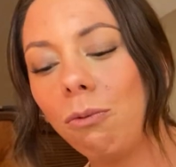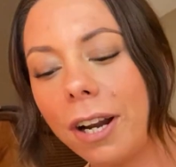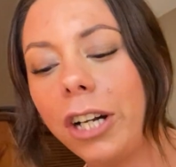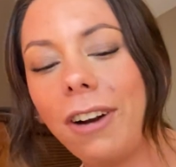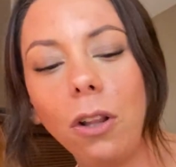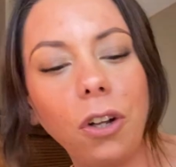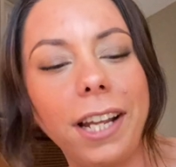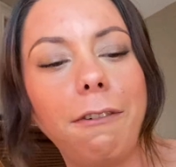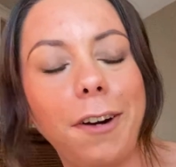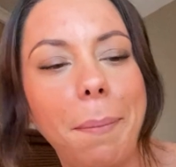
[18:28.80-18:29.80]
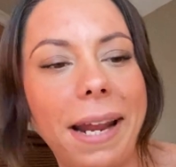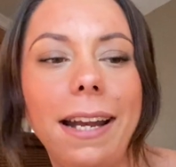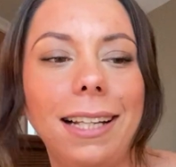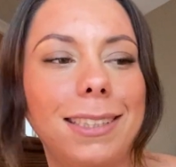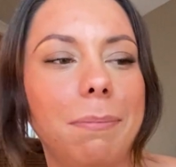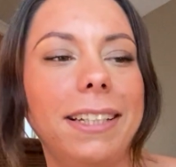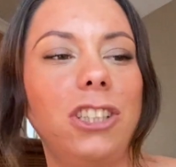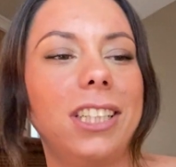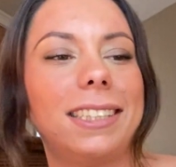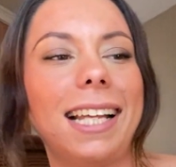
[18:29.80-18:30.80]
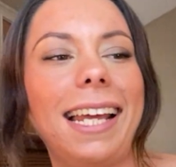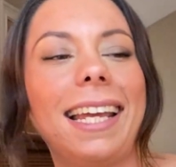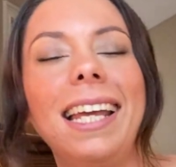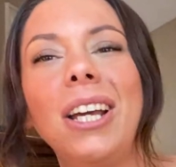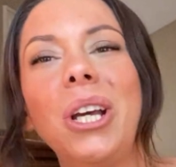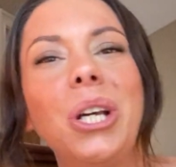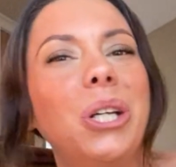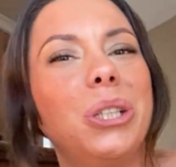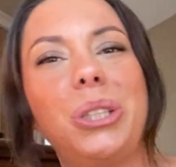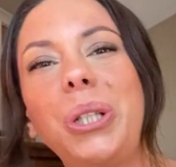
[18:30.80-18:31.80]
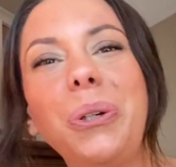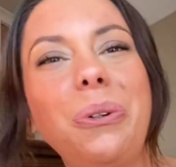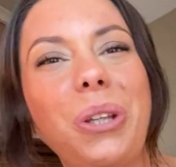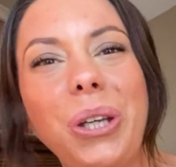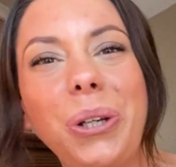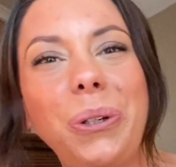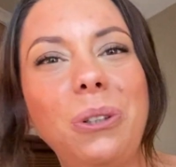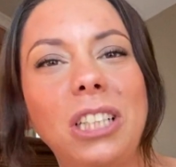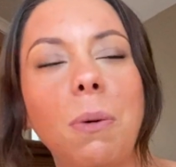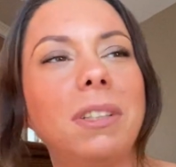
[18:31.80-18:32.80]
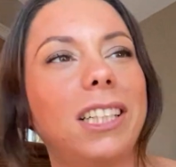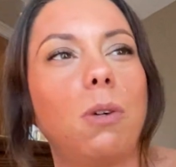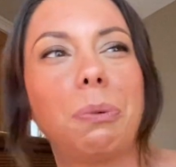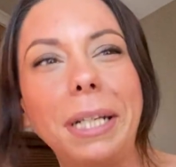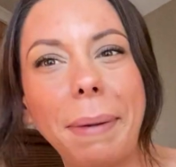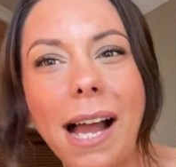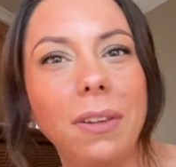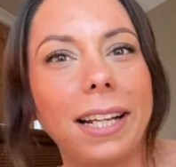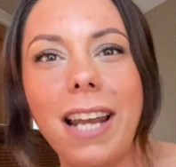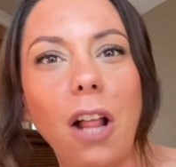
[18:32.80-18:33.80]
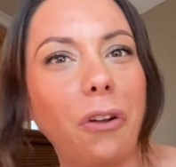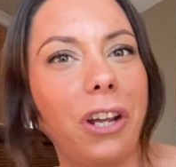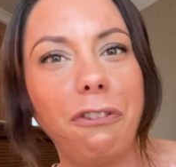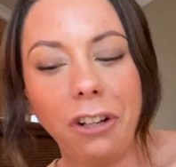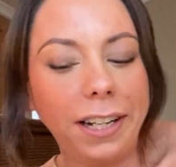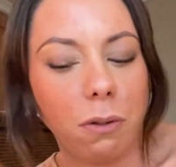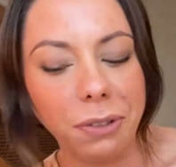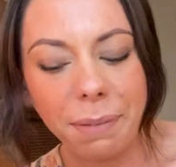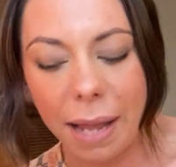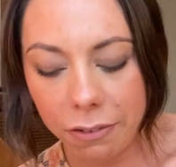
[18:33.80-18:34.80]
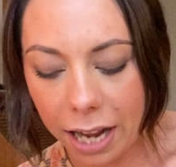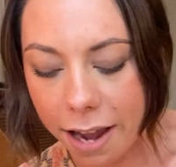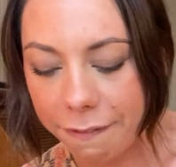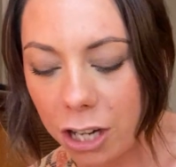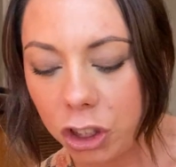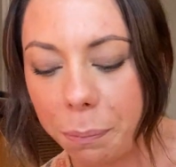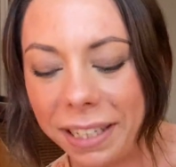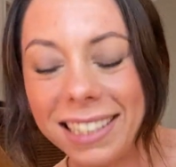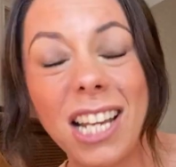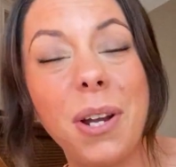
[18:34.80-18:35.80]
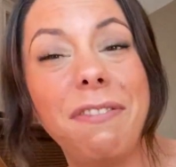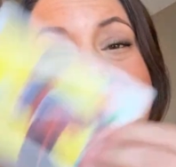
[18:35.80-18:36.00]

running around looking for a Band-Aid, something to just like soothe you. It's almost like a rebound, like not looking for like a rebound kind of energy, because then you have the